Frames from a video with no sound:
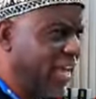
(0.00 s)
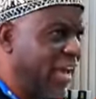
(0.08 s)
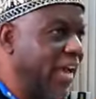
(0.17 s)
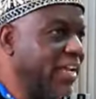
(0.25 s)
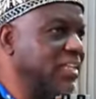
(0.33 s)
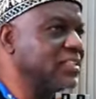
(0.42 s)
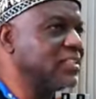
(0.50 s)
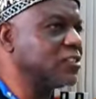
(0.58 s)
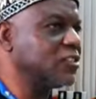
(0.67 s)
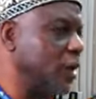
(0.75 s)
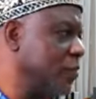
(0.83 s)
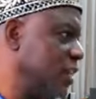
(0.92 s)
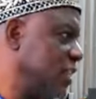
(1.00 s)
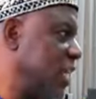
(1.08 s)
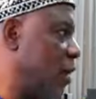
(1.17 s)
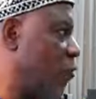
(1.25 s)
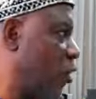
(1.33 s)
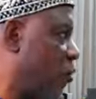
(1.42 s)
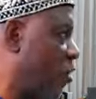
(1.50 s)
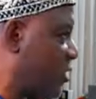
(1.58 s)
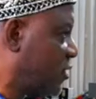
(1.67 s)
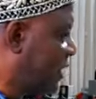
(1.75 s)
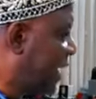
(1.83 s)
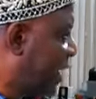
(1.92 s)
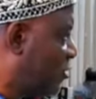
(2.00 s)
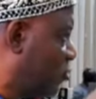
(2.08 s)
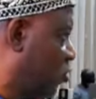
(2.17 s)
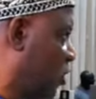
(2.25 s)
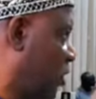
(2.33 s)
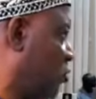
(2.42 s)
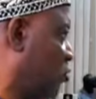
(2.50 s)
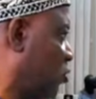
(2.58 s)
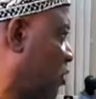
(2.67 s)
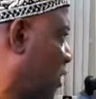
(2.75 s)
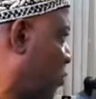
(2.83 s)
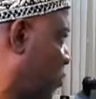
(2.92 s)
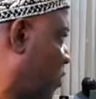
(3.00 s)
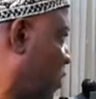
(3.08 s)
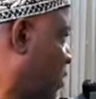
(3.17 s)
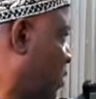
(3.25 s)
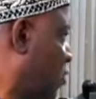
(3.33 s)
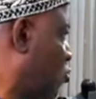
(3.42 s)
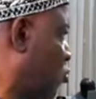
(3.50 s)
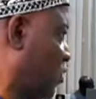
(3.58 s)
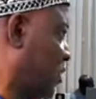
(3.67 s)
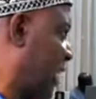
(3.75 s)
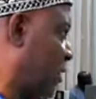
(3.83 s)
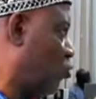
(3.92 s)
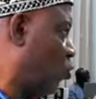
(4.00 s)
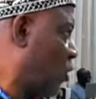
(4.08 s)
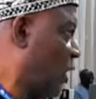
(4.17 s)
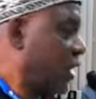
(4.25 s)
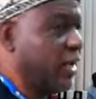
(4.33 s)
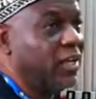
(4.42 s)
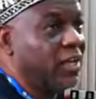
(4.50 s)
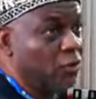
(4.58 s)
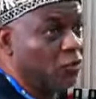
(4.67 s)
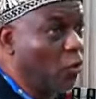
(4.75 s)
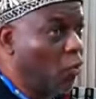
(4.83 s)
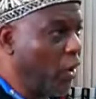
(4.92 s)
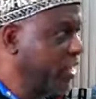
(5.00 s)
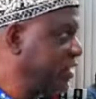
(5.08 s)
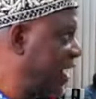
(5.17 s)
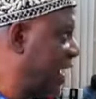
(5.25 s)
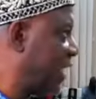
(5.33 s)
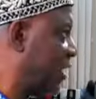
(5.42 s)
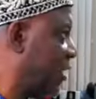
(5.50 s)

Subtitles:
And it is something that we must start doing today. We don't need to start to wait any